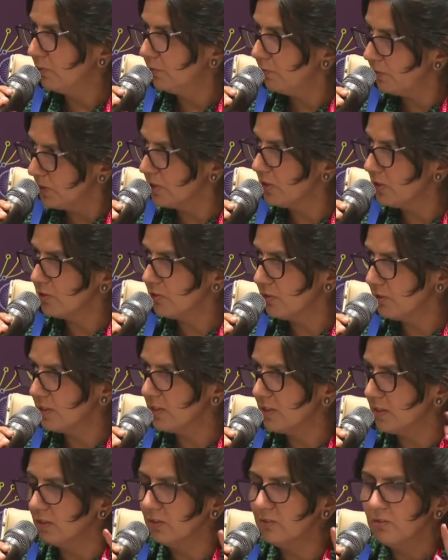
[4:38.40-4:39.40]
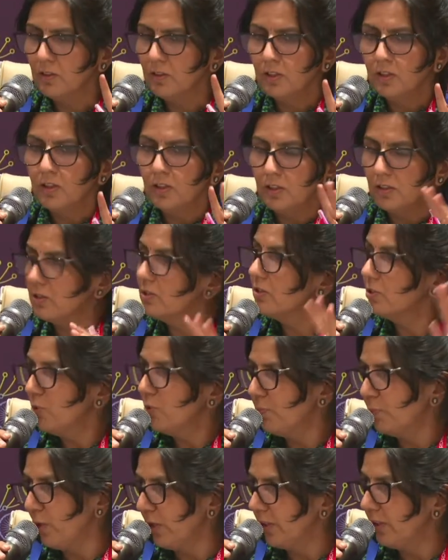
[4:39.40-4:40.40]
physicians said, there's no
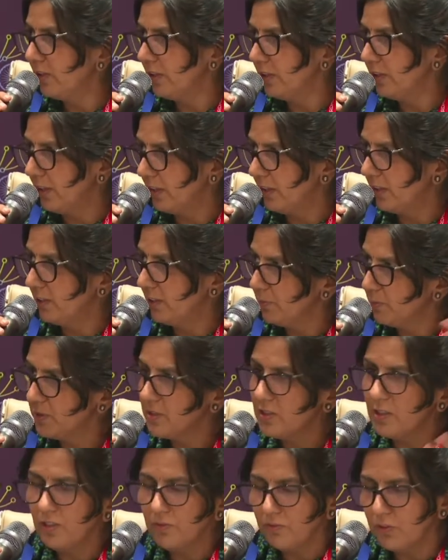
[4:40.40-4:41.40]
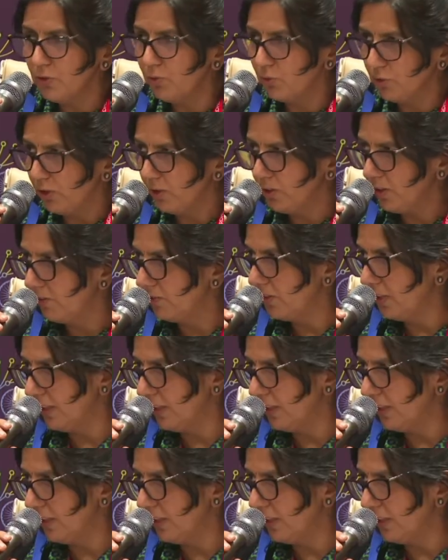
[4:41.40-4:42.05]
point in telling the person if we do not have the